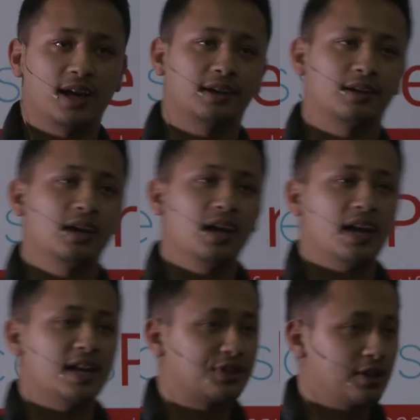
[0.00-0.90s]
like
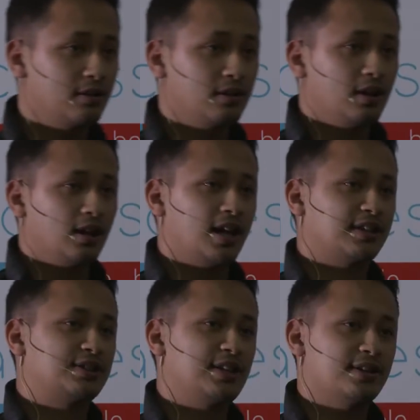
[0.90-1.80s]

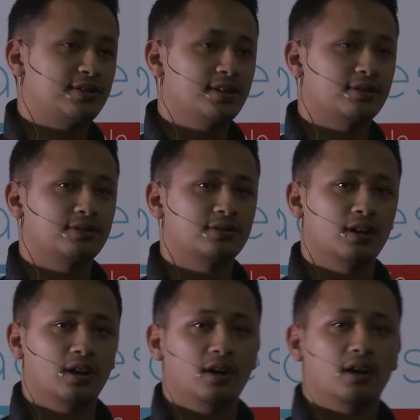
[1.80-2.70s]
CSS,
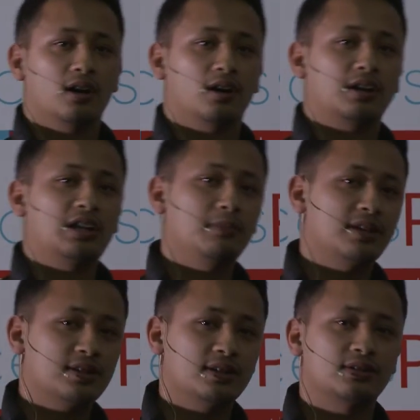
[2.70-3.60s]

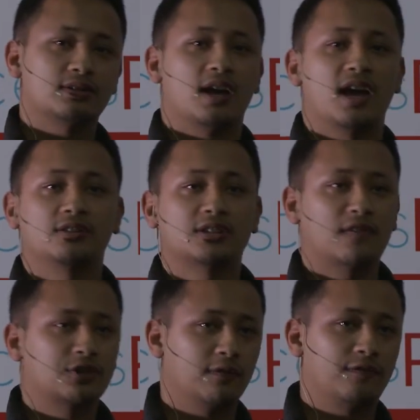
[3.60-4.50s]
images, and
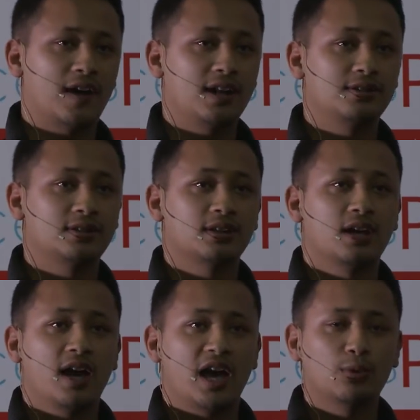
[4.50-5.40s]
JavaScript files,
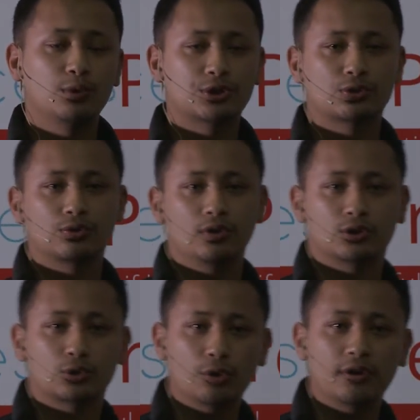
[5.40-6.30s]
and we
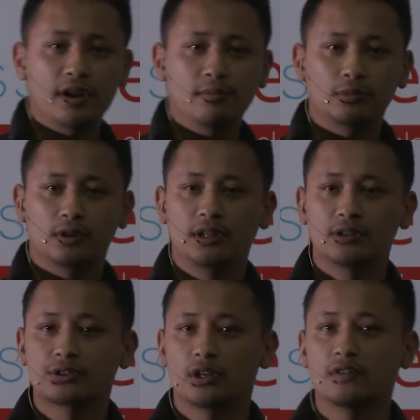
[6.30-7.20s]
store them in
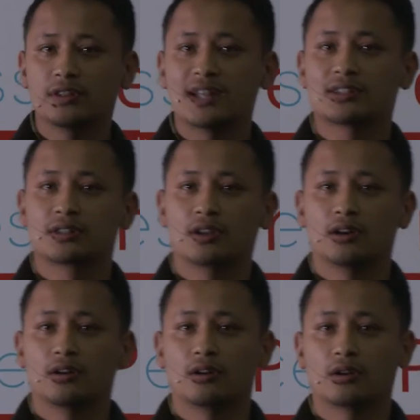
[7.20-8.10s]
a server that's
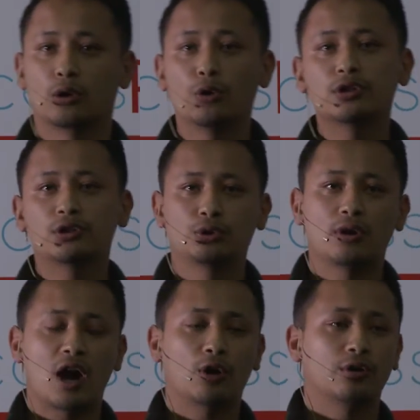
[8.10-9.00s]
closer
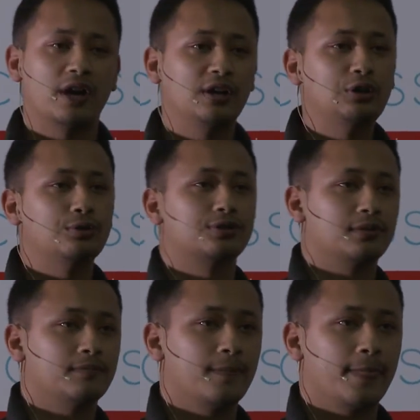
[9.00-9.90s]
to our end user.